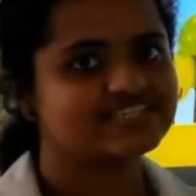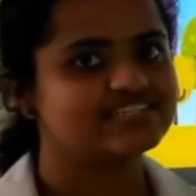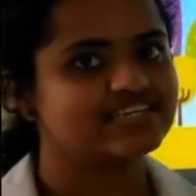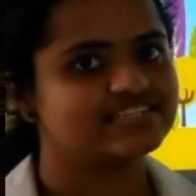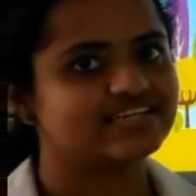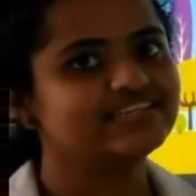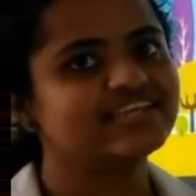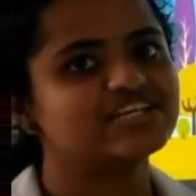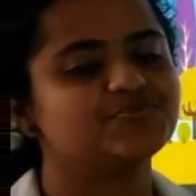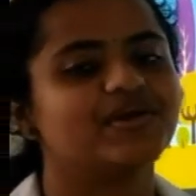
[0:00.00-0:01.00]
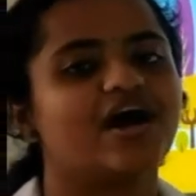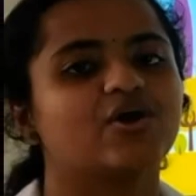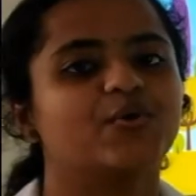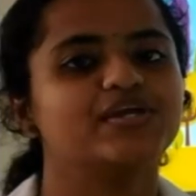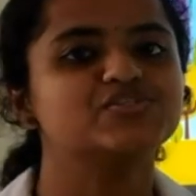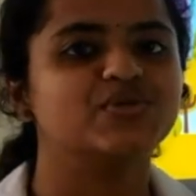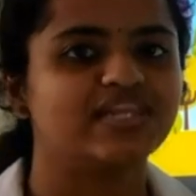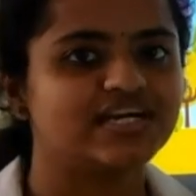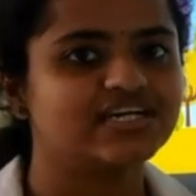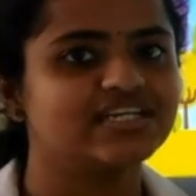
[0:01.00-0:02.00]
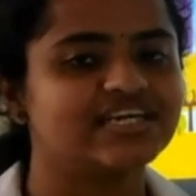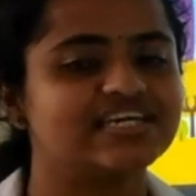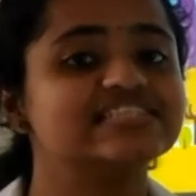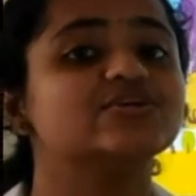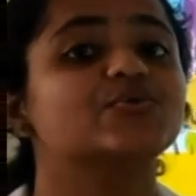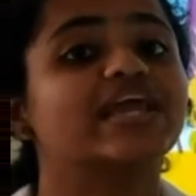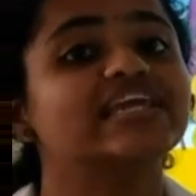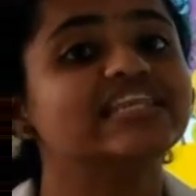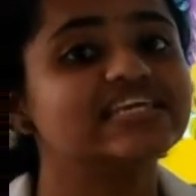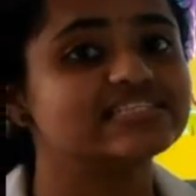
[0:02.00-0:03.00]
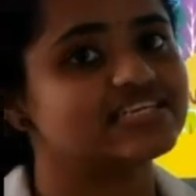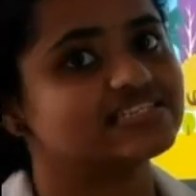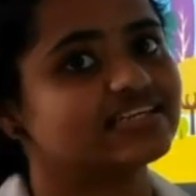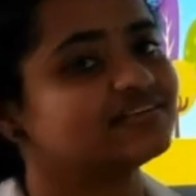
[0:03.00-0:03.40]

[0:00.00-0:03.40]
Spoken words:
season that we are going to learn is rainy season.